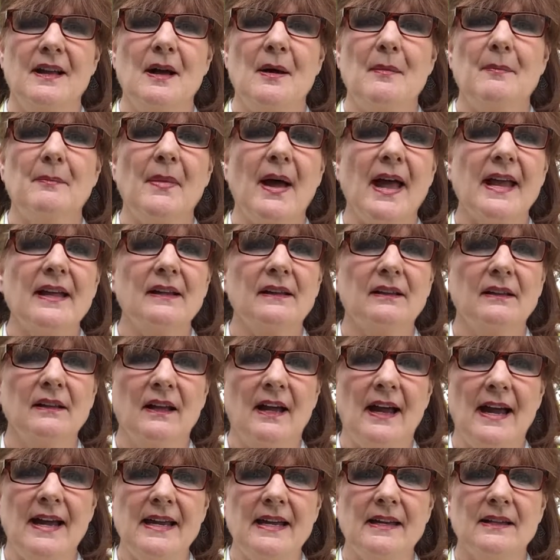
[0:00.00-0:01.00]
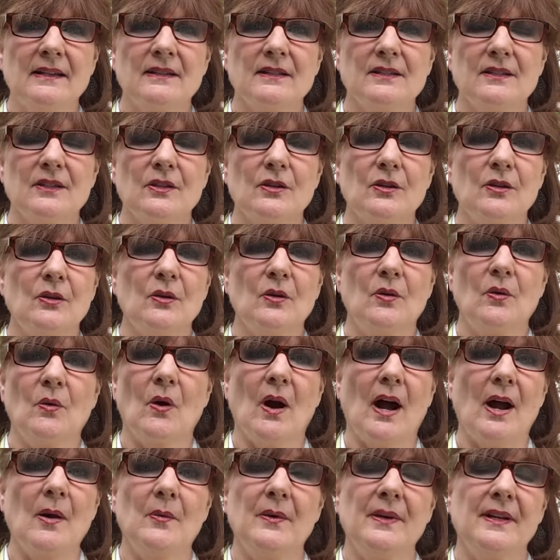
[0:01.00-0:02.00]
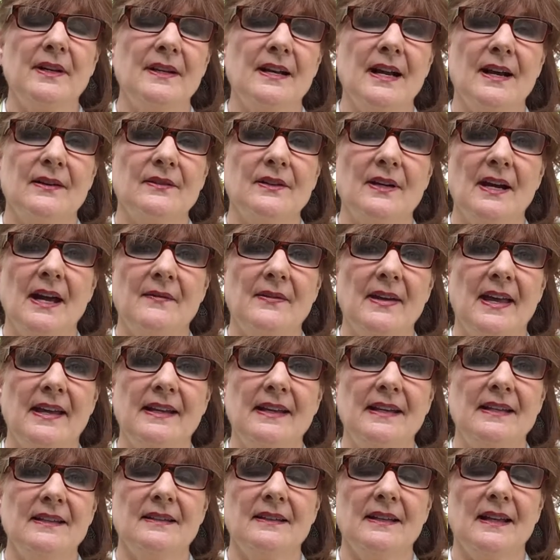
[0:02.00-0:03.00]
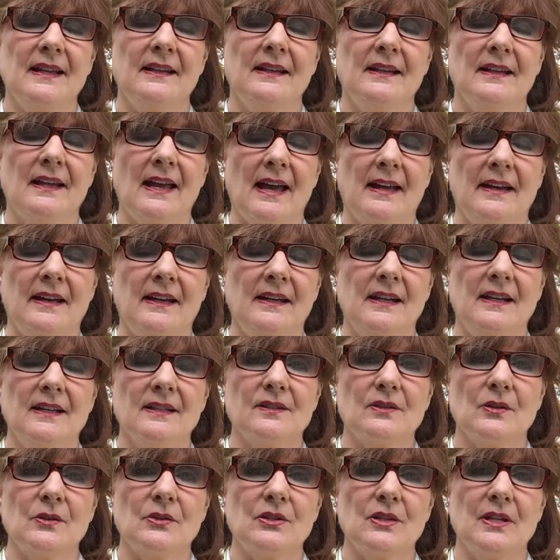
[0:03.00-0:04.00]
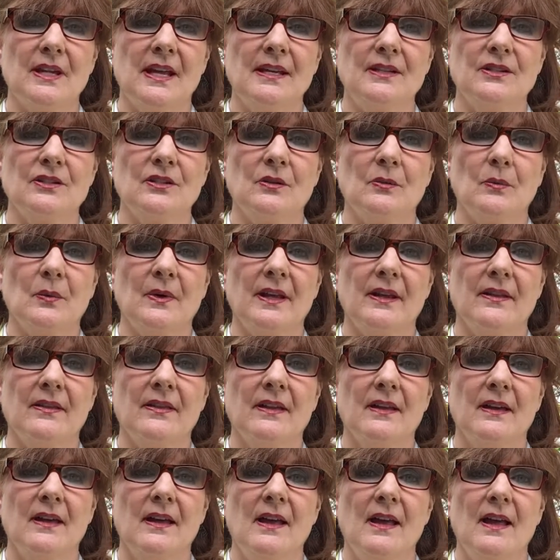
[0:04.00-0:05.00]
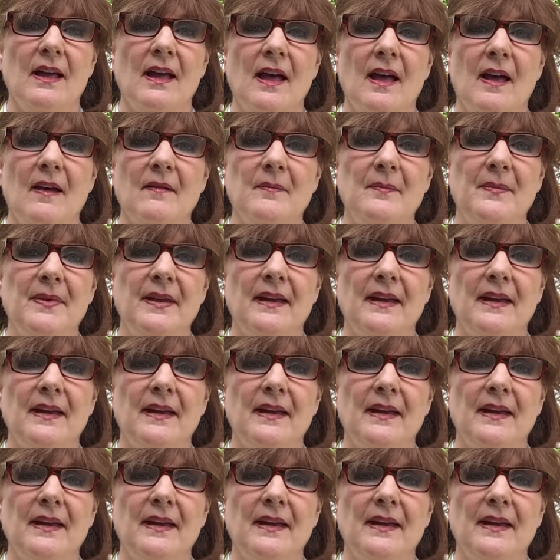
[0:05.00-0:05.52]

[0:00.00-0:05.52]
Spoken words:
My clients who I would never have had any association with have